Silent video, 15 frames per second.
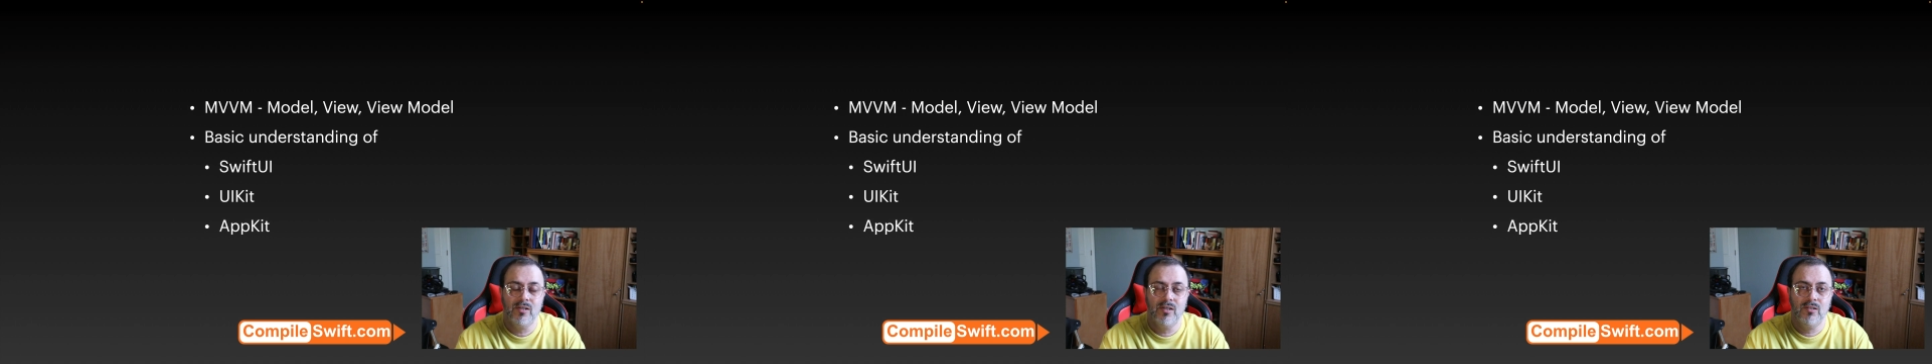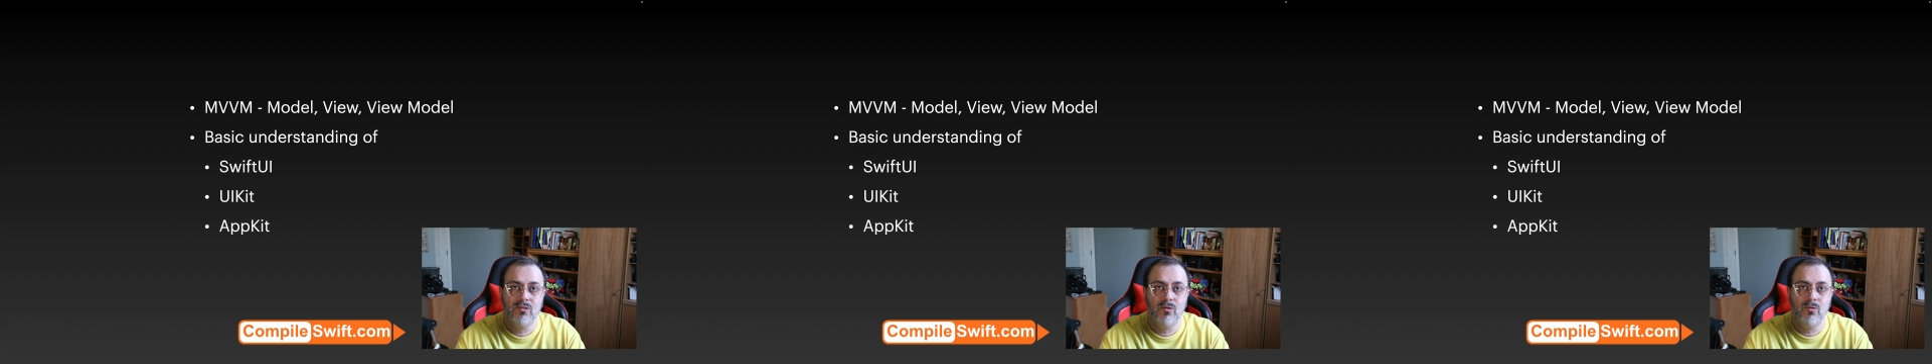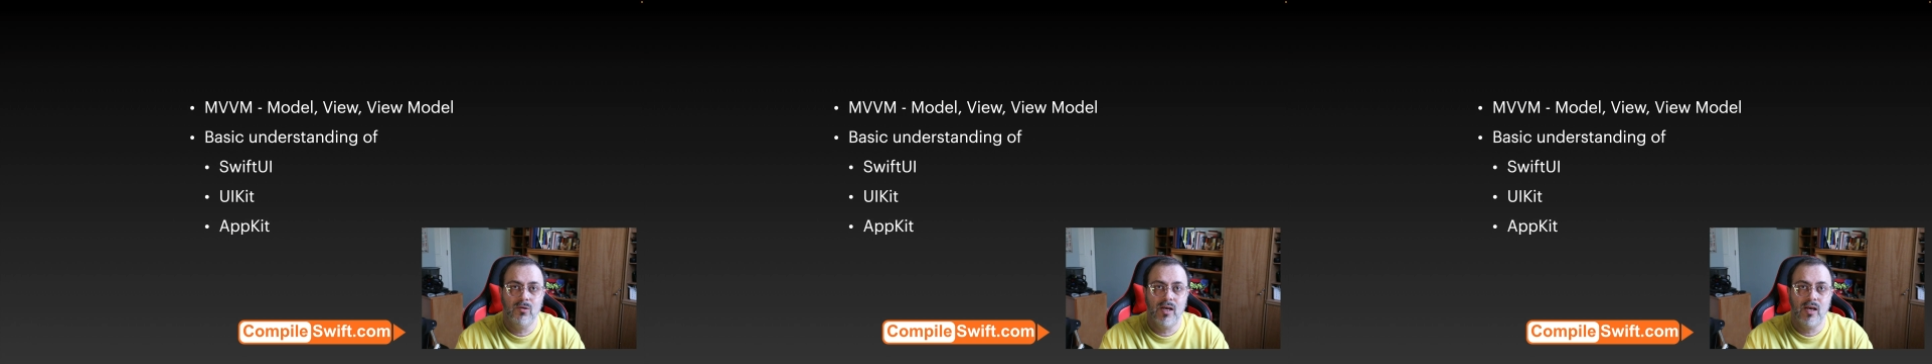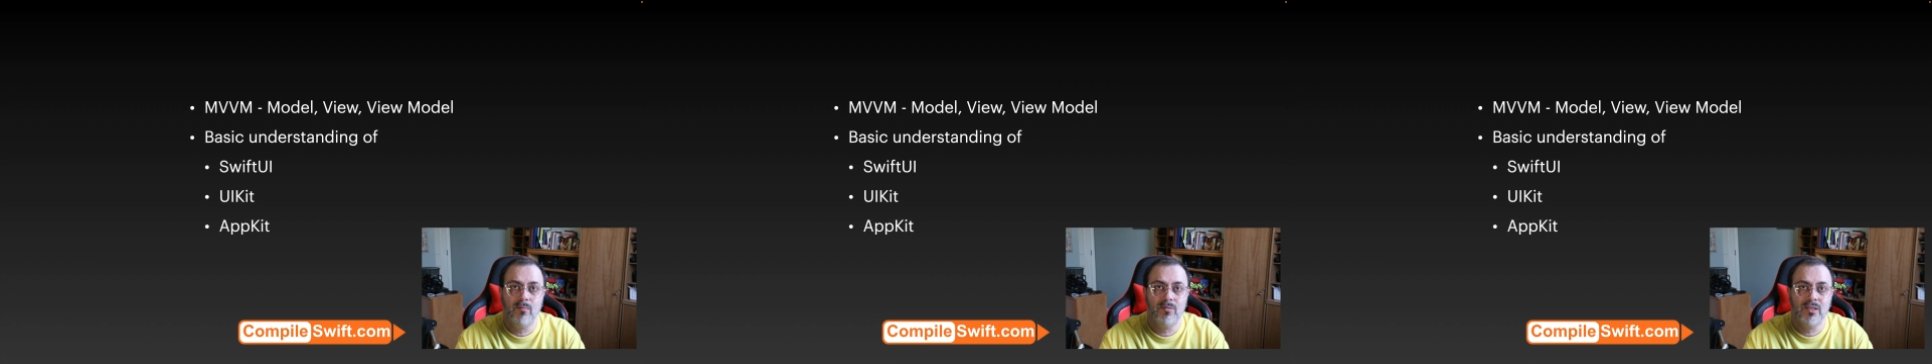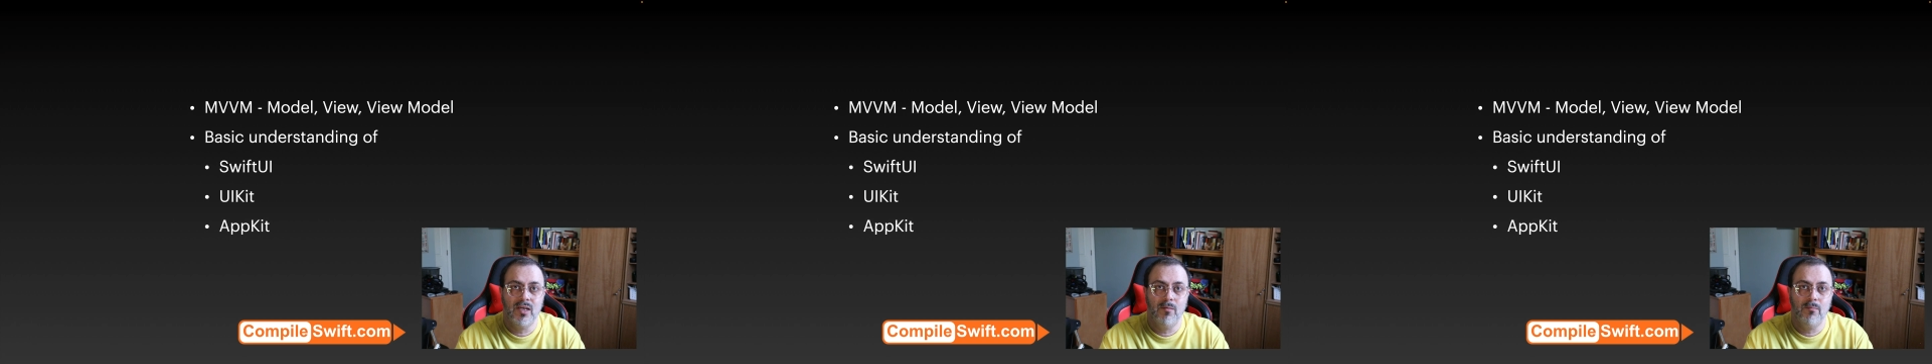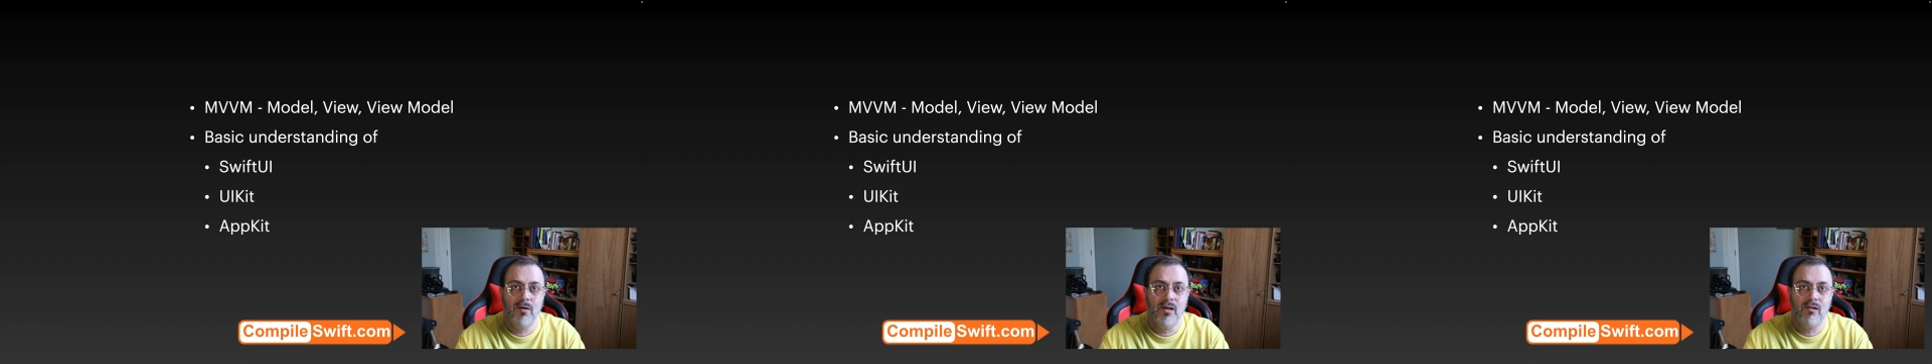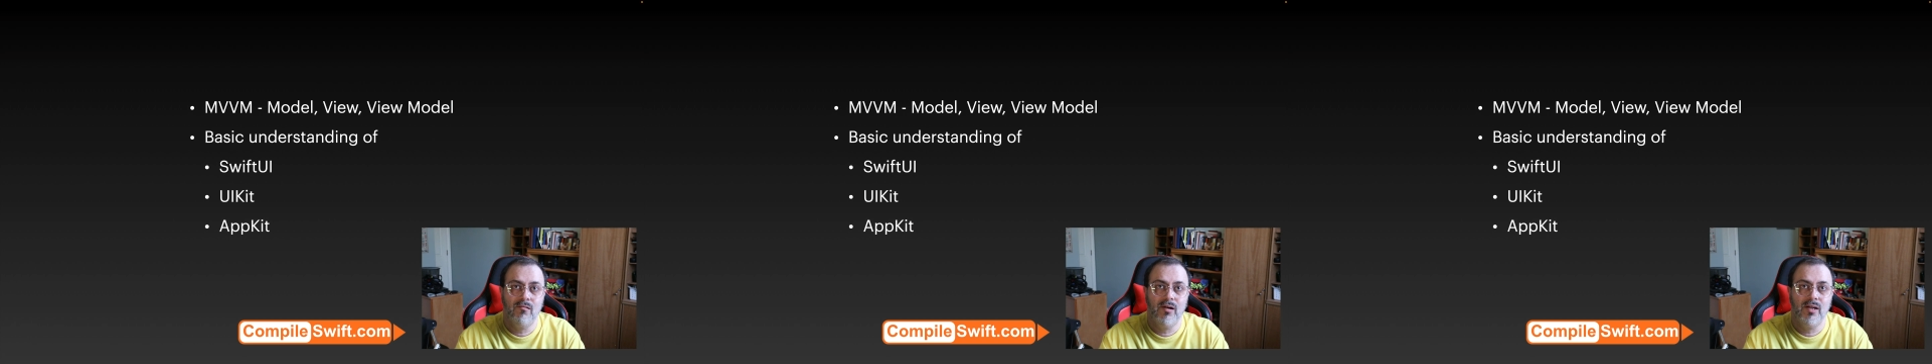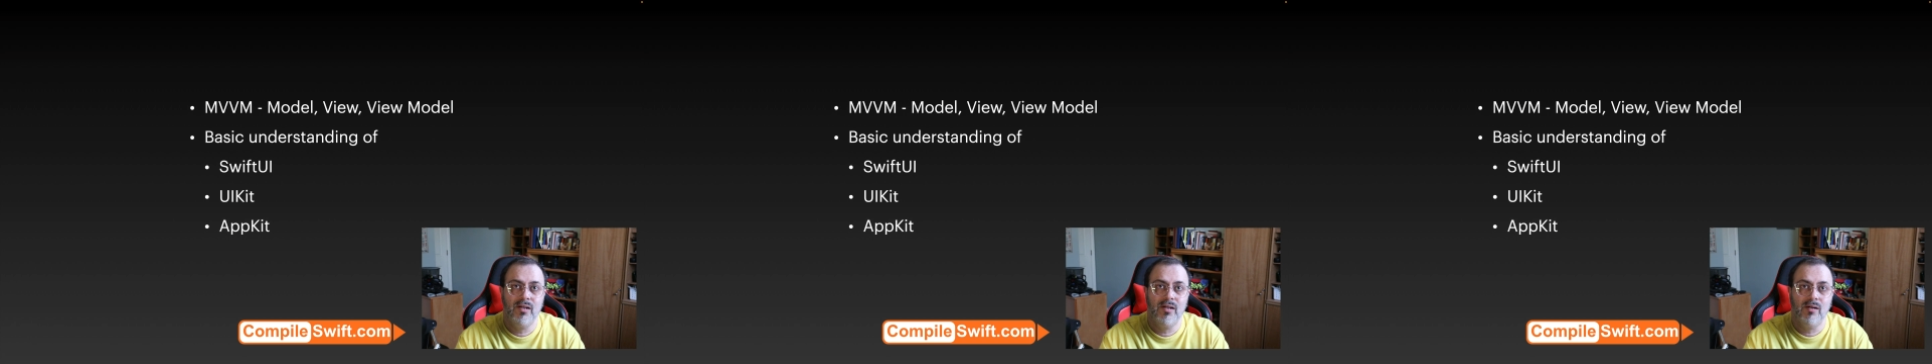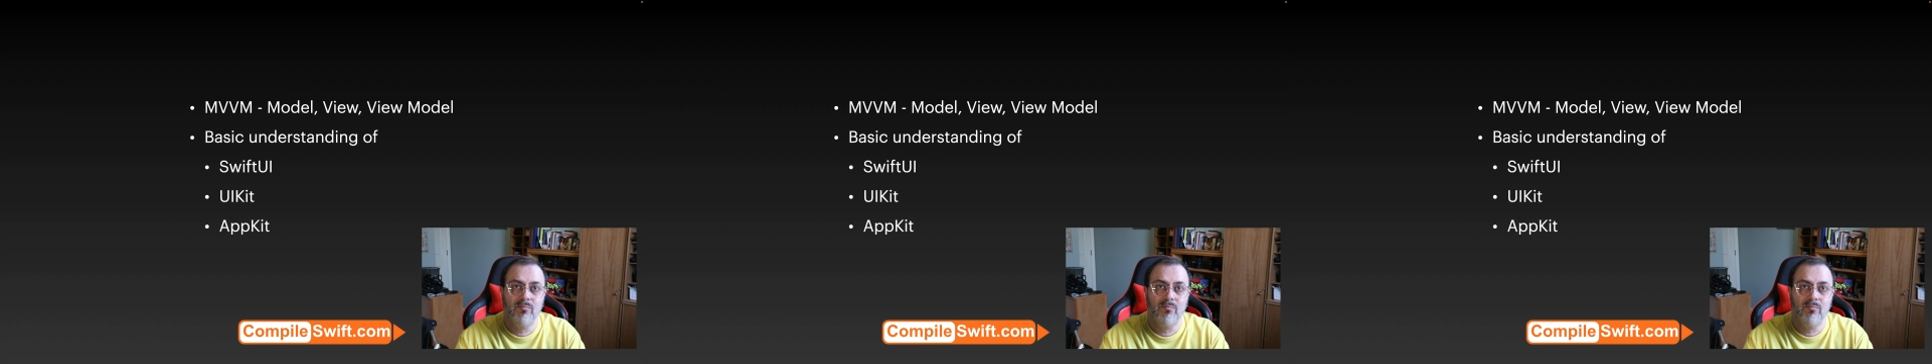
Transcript: as old apps get migrated